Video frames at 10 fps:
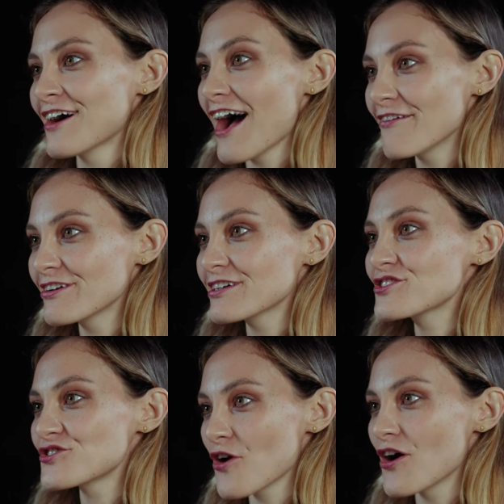having
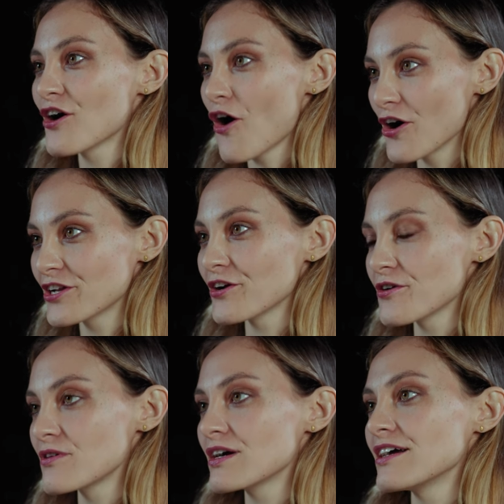strong
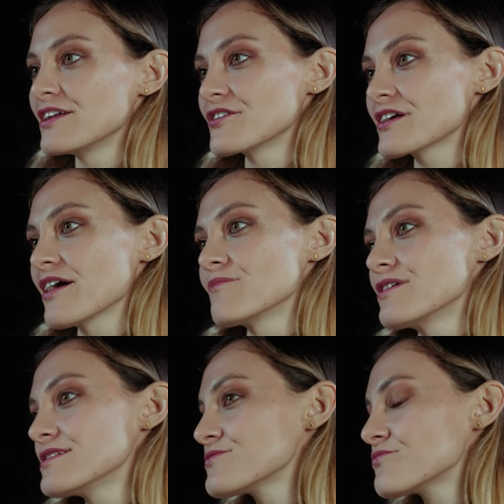audio in your camera
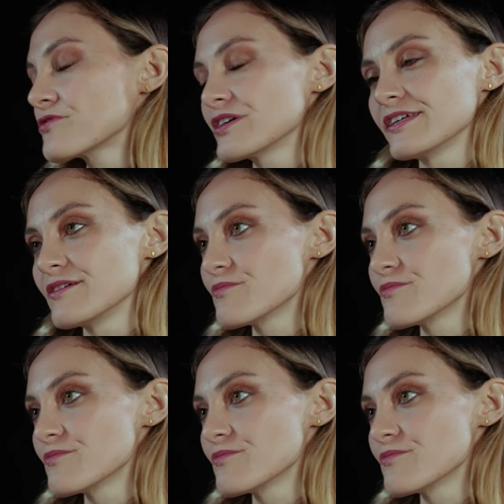is really